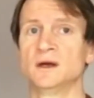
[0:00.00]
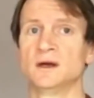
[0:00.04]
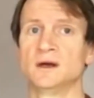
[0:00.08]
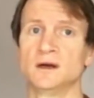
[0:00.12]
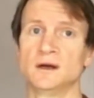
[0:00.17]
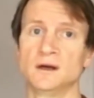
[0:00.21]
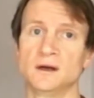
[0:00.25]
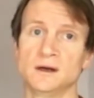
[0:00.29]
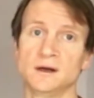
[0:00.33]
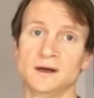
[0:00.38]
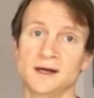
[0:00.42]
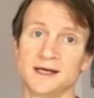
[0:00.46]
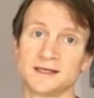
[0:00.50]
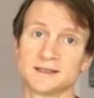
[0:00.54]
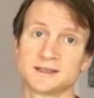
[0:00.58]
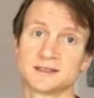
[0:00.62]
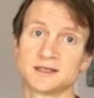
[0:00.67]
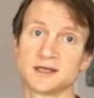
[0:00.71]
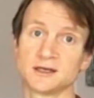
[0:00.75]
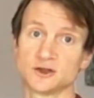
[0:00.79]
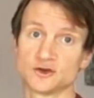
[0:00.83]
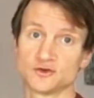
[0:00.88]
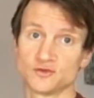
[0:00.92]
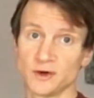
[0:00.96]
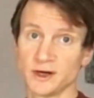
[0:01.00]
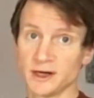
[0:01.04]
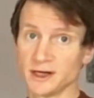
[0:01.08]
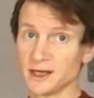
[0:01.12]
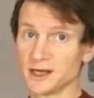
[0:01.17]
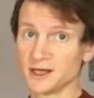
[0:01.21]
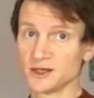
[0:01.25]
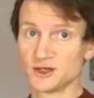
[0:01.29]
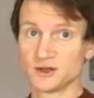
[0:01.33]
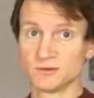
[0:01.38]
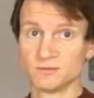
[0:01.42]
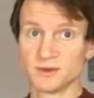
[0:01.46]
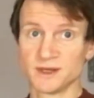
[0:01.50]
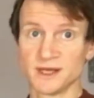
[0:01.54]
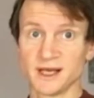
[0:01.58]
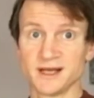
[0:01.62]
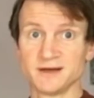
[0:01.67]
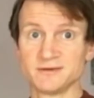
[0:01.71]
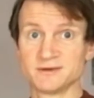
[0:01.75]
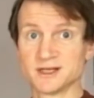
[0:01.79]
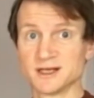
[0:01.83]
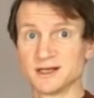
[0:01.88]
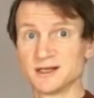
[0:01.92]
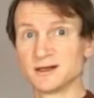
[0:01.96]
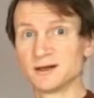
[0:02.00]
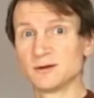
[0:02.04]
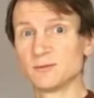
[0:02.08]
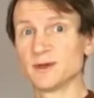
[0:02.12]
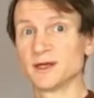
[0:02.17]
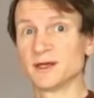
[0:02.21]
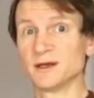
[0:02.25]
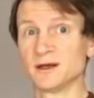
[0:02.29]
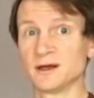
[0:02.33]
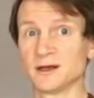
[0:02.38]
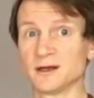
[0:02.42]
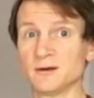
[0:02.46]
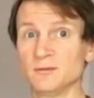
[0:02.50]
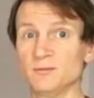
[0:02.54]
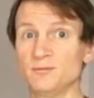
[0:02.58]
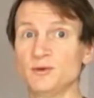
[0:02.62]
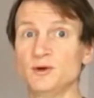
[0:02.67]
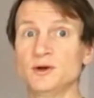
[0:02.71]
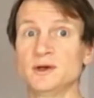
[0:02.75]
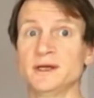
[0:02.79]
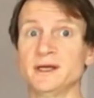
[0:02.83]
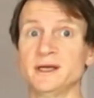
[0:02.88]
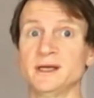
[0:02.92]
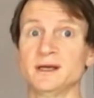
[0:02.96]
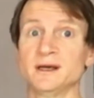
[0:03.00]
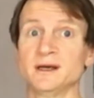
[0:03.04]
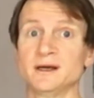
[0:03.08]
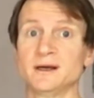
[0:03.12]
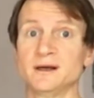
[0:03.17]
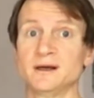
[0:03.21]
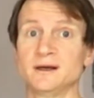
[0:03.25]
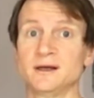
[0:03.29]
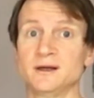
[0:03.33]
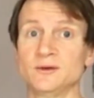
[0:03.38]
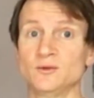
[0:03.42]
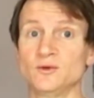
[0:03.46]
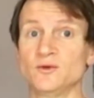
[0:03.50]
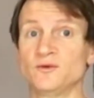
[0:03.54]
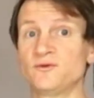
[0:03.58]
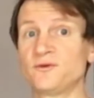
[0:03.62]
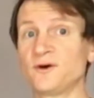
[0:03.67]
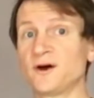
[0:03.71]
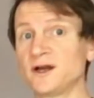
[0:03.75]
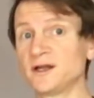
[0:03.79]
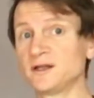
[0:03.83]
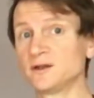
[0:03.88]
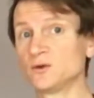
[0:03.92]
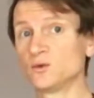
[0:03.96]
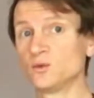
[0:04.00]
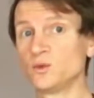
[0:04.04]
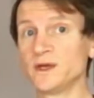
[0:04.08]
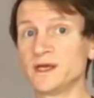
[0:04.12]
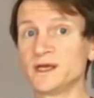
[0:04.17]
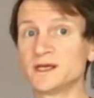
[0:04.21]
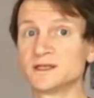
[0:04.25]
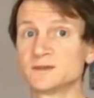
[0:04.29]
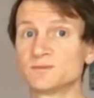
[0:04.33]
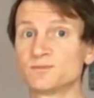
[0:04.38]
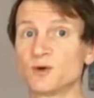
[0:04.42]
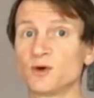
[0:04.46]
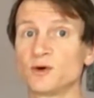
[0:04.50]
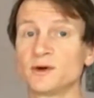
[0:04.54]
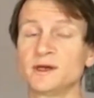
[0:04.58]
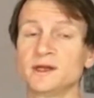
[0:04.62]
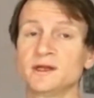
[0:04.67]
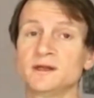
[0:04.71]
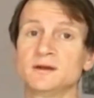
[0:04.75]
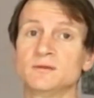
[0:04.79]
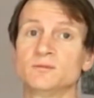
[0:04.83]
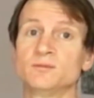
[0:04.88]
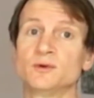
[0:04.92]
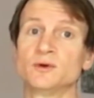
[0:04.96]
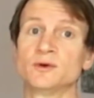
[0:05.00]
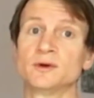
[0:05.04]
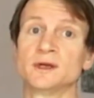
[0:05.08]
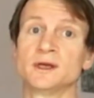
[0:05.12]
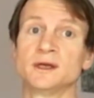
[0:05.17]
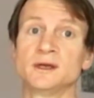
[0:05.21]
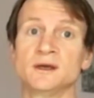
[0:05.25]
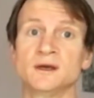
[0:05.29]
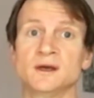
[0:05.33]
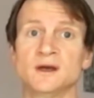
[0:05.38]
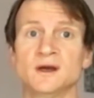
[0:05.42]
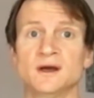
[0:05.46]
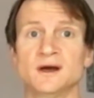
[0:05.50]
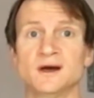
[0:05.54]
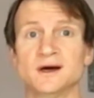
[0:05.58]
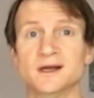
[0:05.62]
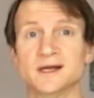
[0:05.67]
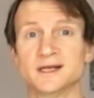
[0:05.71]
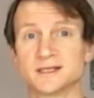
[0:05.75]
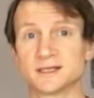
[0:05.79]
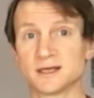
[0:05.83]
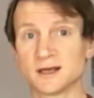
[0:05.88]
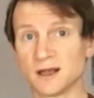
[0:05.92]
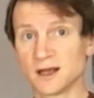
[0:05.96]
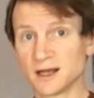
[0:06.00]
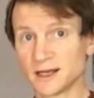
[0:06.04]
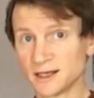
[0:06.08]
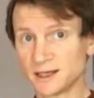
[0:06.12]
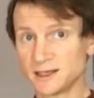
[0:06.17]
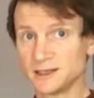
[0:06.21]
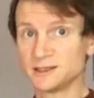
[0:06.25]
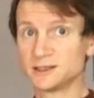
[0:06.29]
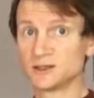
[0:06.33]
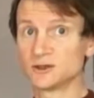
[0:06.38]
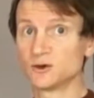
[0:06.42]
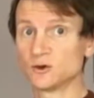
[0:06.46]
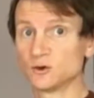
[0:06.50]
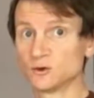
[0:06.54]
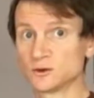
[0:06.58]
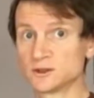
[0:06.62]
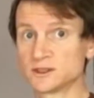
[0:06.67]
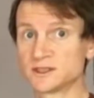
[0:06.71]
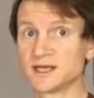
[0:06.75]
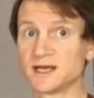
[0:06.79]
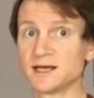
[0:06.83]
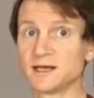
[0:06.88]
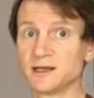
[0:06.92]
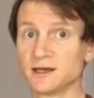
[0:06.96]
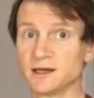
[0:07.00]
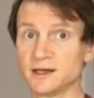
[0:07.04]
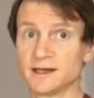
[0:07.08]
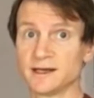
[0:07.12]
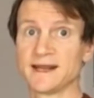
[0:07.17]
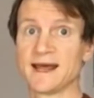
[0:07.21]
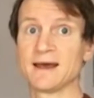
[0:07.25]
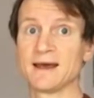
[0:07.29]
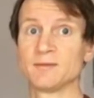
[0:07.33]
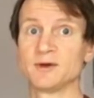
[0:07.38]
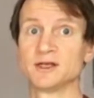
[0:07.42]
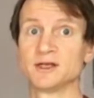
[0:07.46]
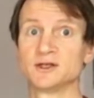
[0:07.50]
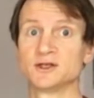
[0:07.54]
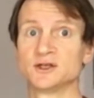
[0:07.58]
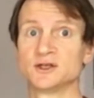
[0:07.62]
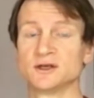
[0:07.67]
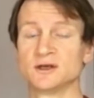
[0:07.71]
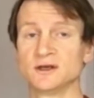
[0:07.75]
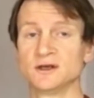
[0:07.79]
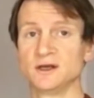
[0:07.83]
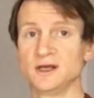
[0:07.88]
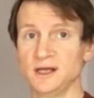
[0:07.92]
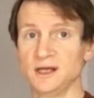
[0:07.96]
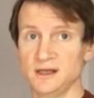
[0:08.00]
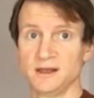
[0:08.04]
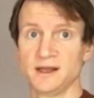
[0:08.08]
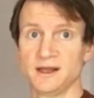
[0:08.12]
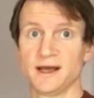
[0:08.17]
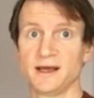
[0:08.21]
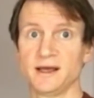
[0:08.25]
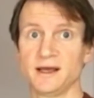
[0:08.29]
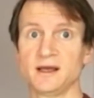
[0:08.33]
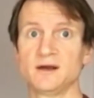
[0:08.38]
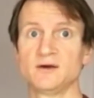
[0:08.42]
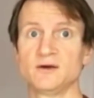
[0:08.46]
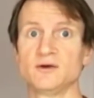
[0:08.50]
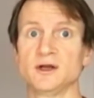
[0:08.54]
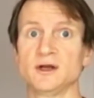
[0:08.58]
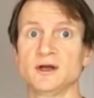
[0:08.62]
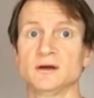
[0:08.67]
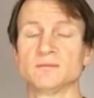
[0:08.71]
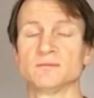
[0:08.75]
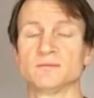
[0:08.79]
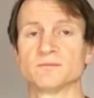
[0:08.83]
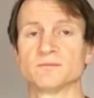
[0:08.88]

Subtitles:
As such, radiation behaves a little bit like a bully. It will find the weakest point in the body and is likely to cause cellular damage in that area.